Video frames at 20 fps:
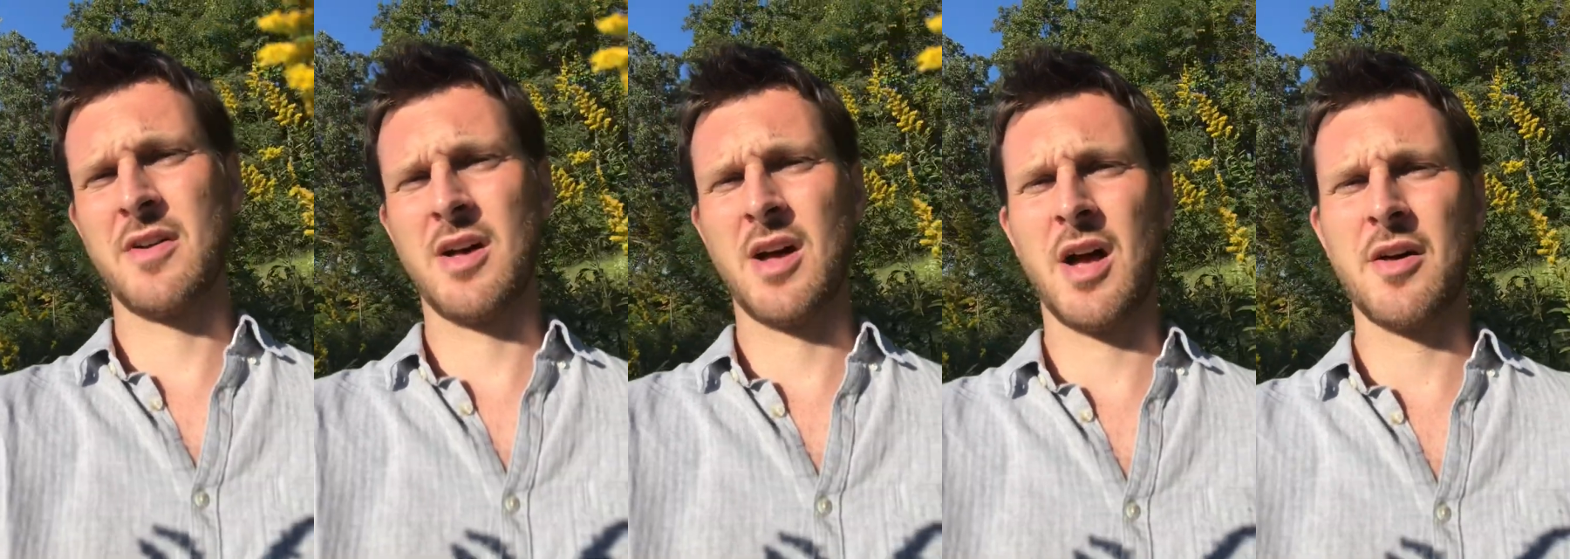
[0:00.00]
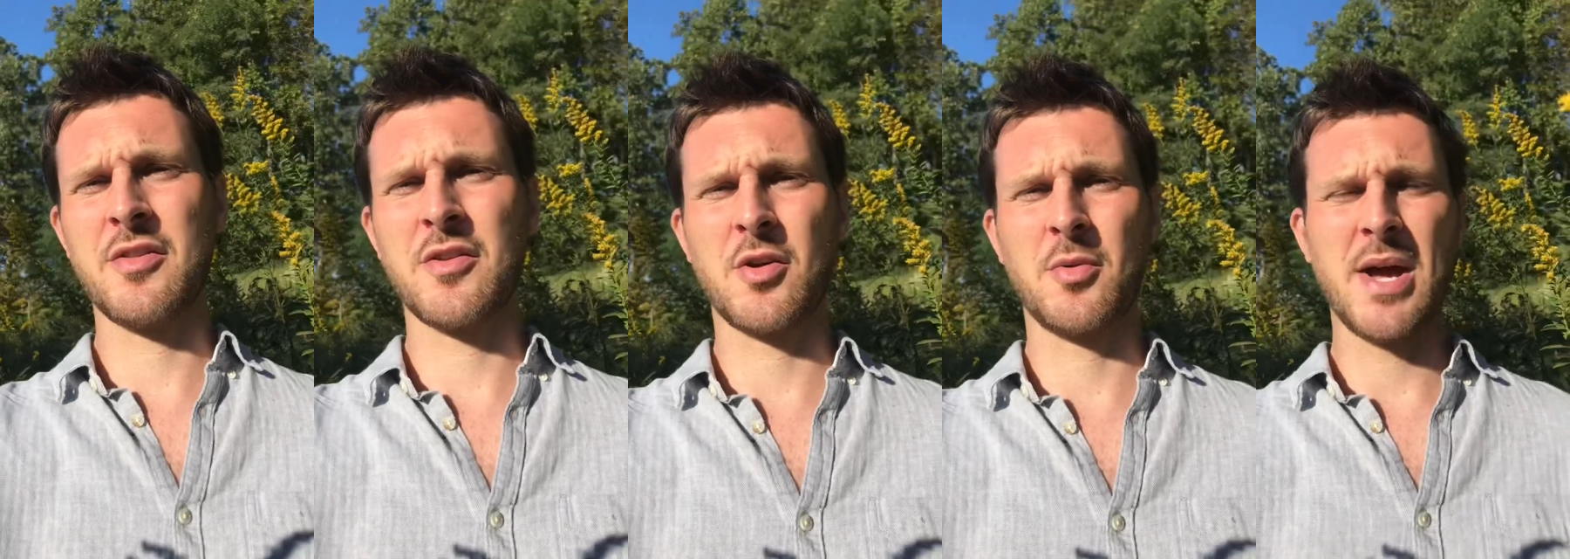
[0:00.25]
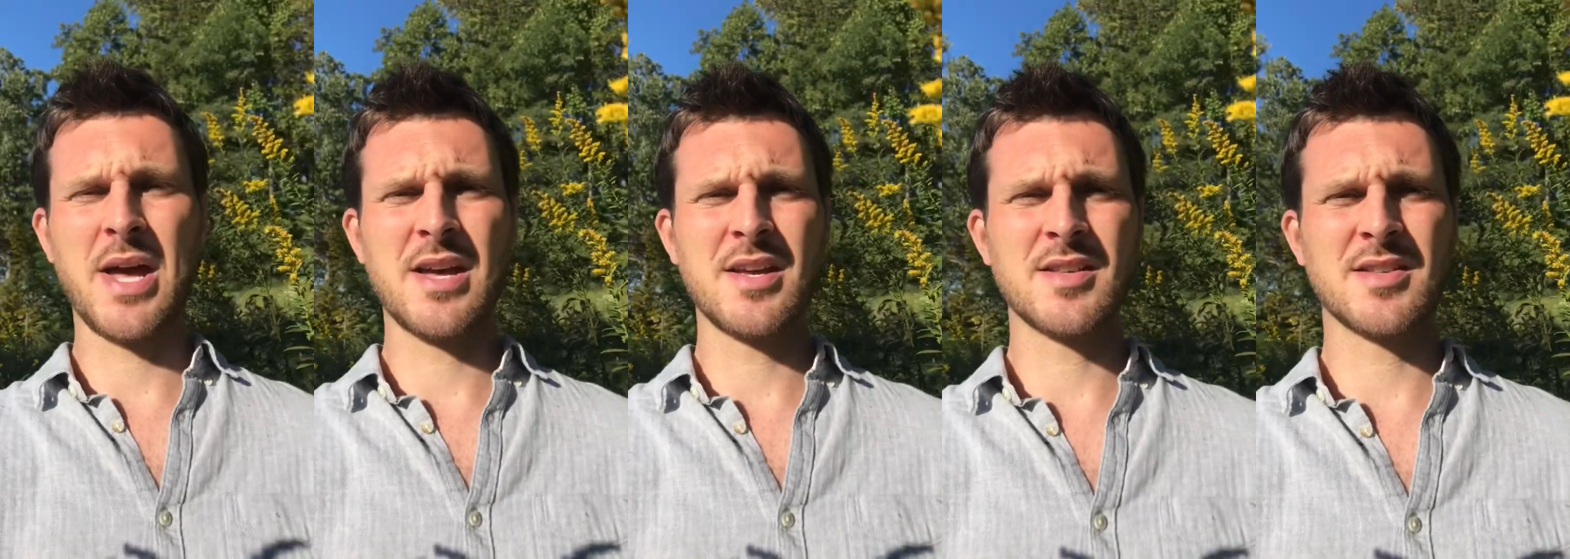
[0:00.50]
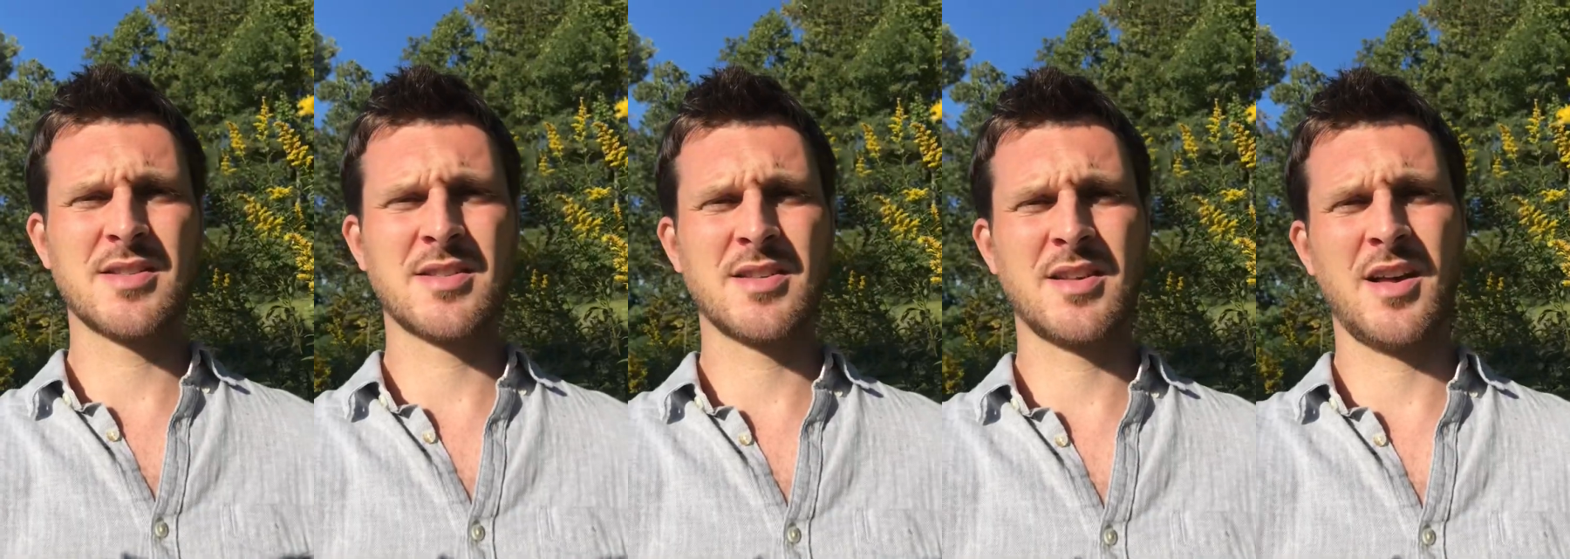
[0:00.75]
other
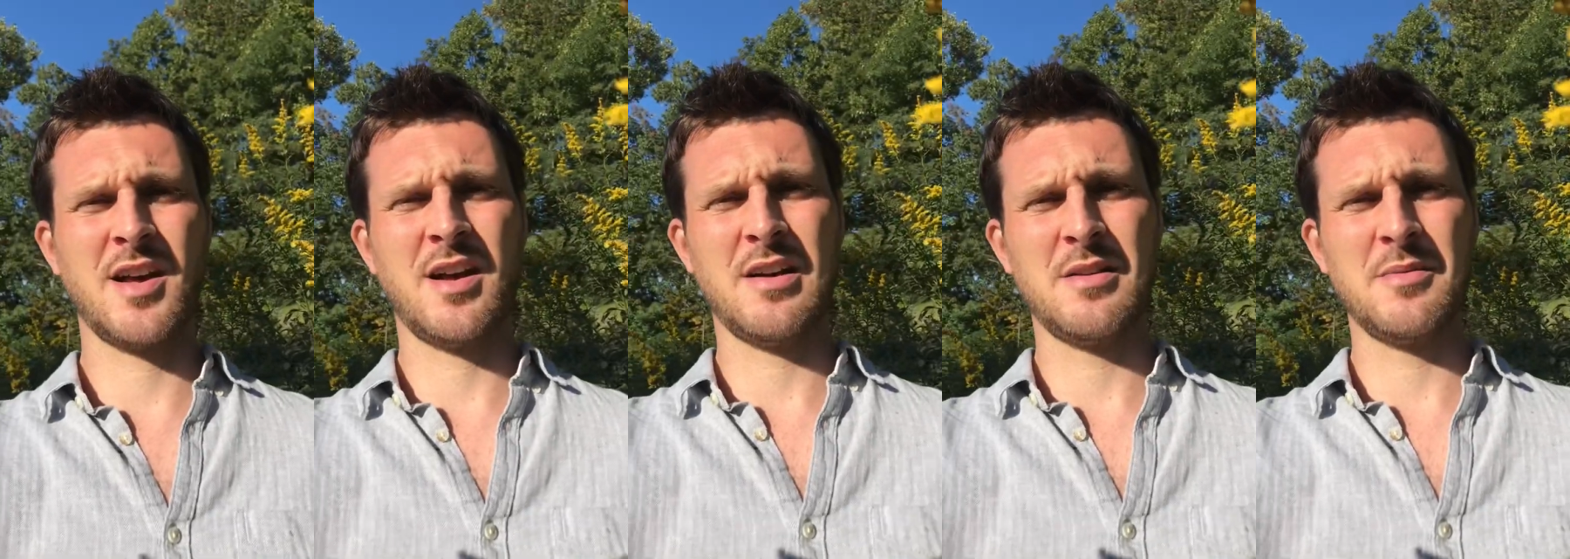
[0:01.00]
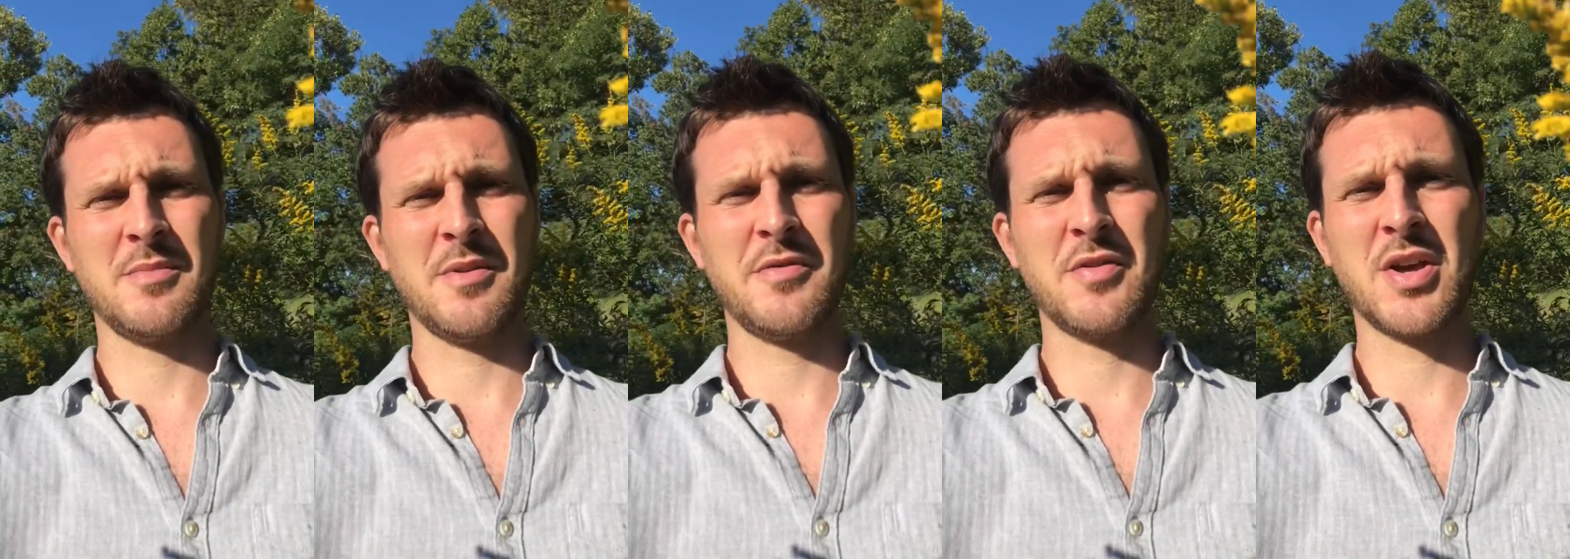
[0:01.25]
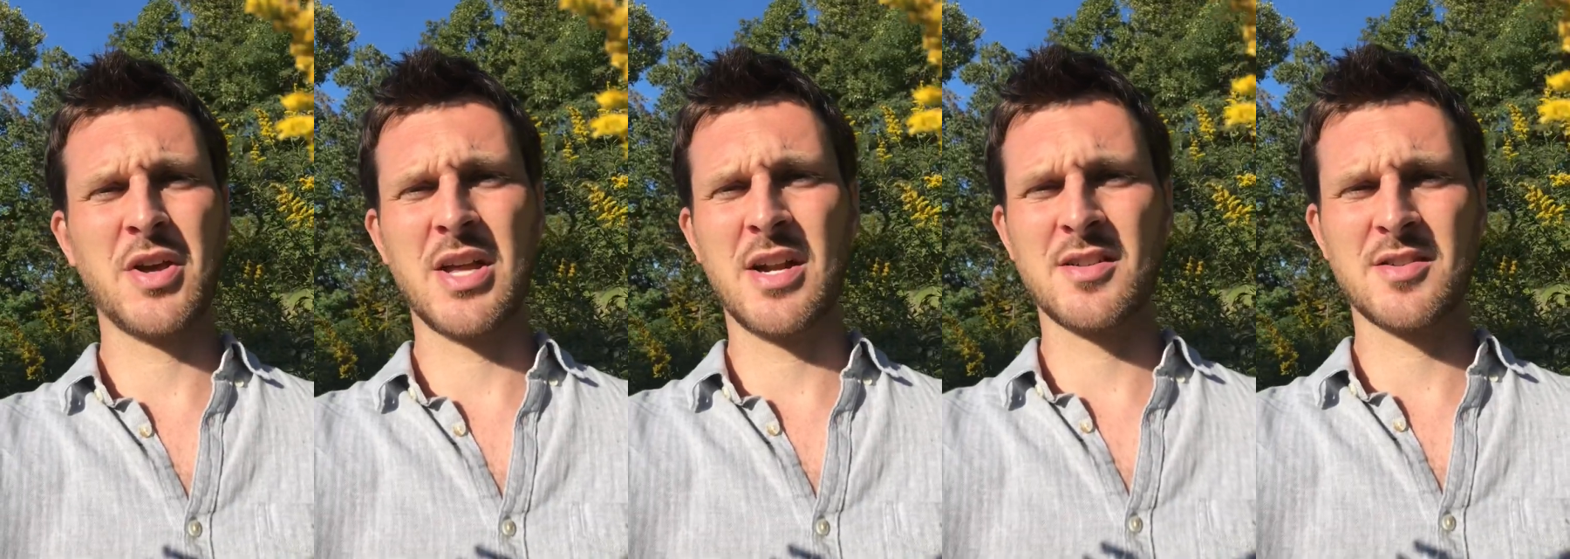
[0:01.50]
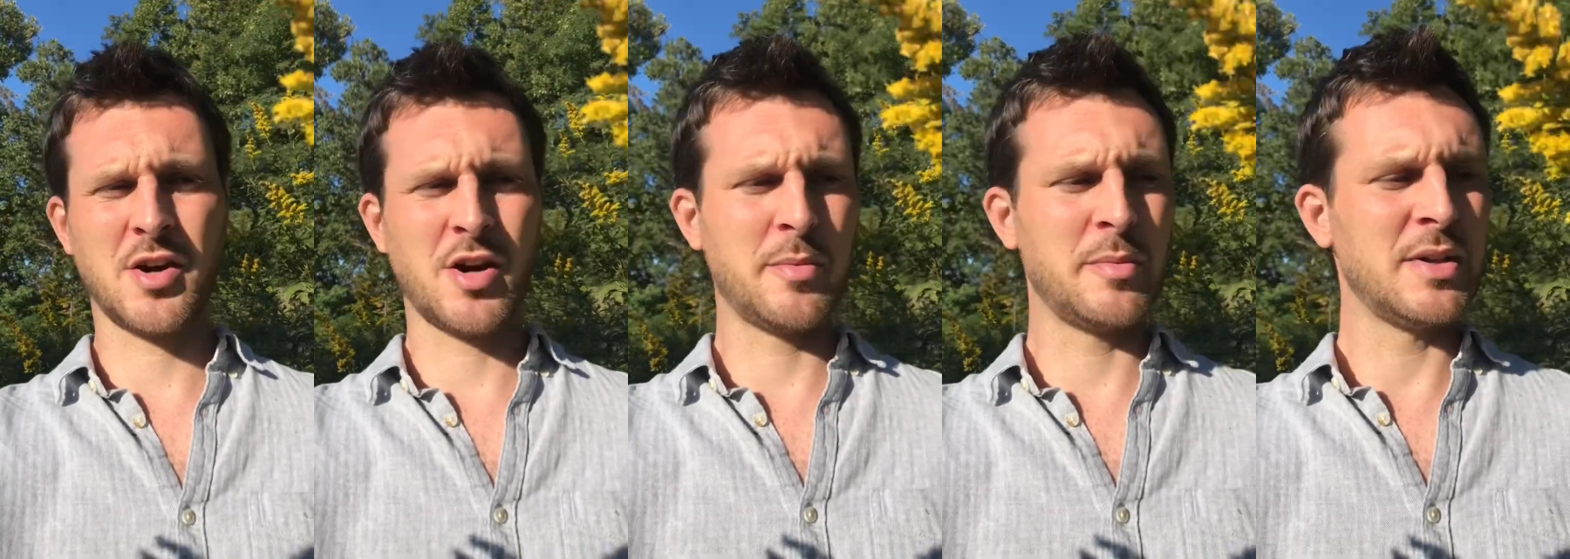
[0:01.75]
ways if you get
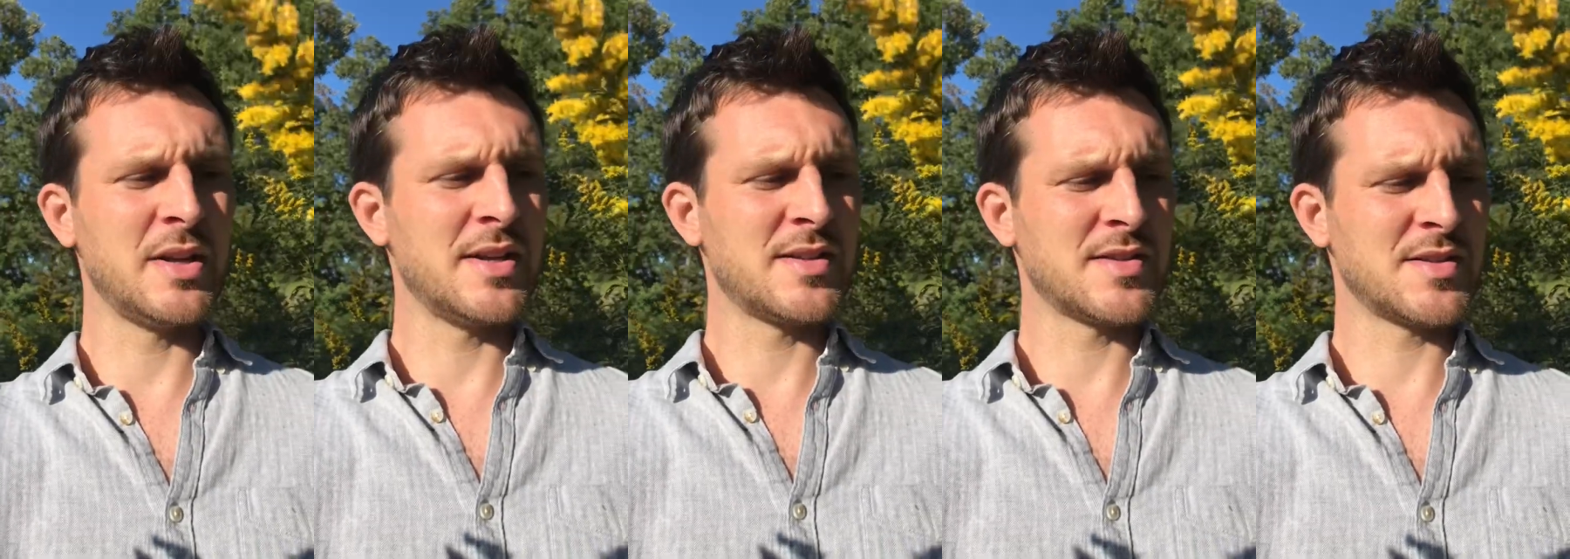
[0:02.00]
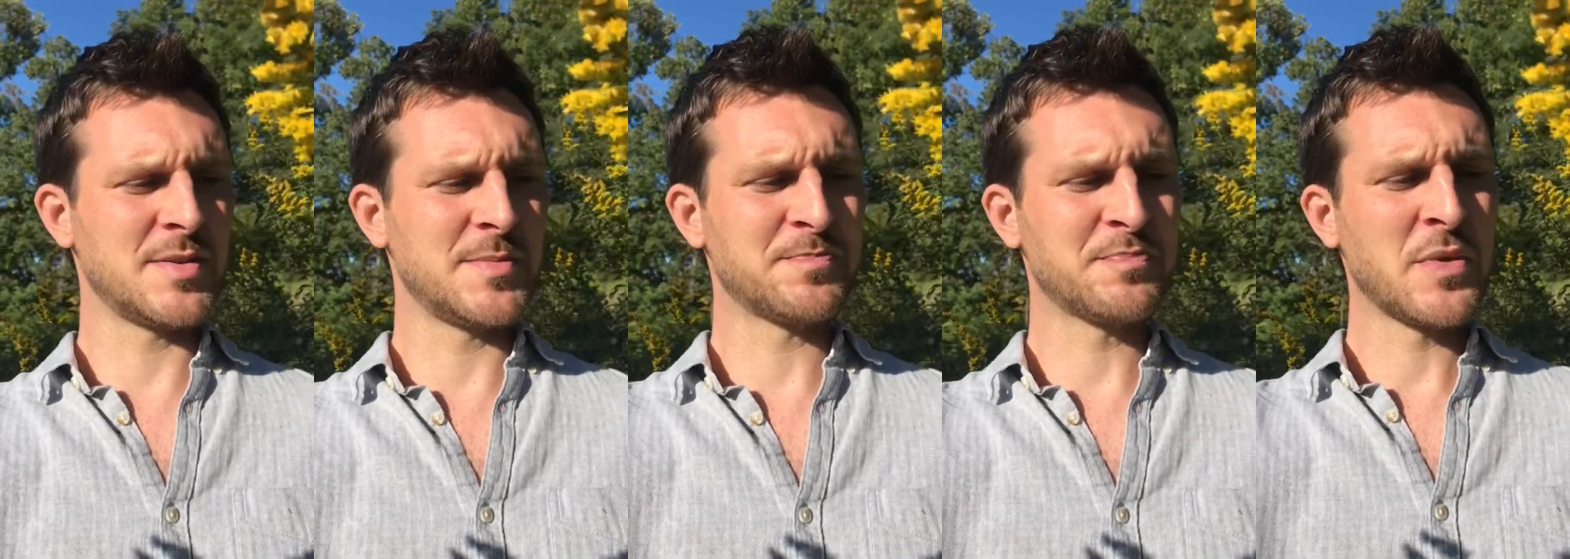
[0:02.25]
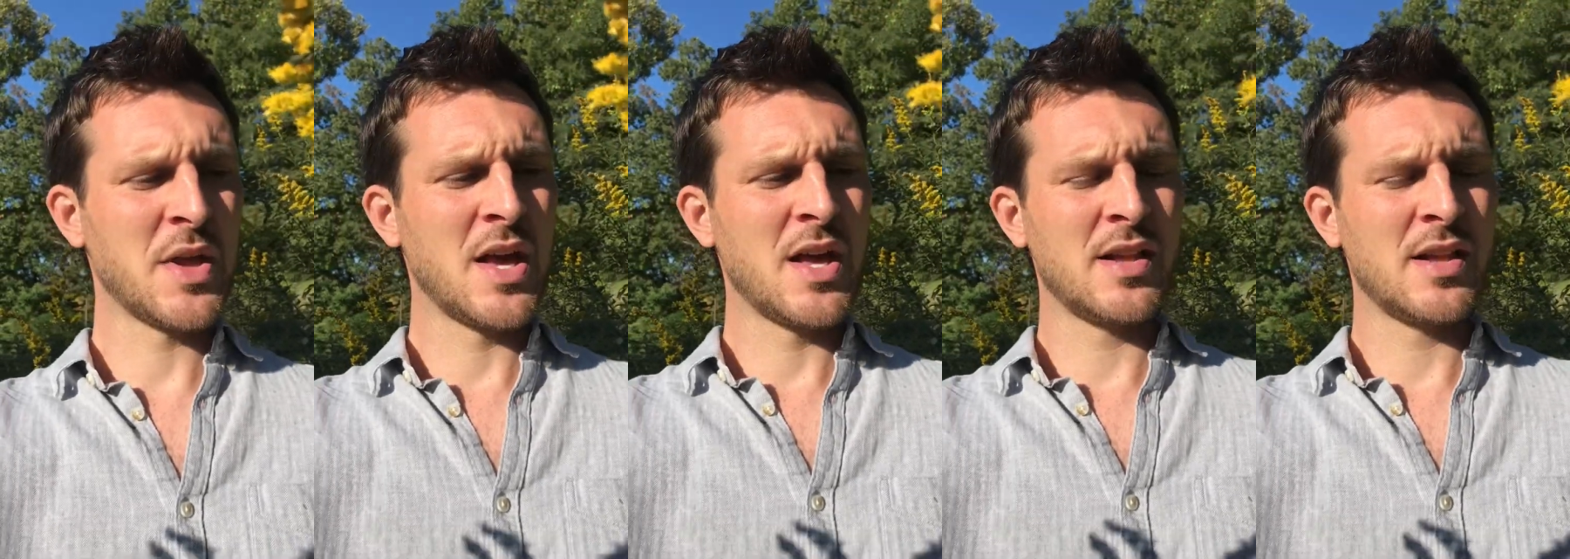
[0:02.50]
into herbalism,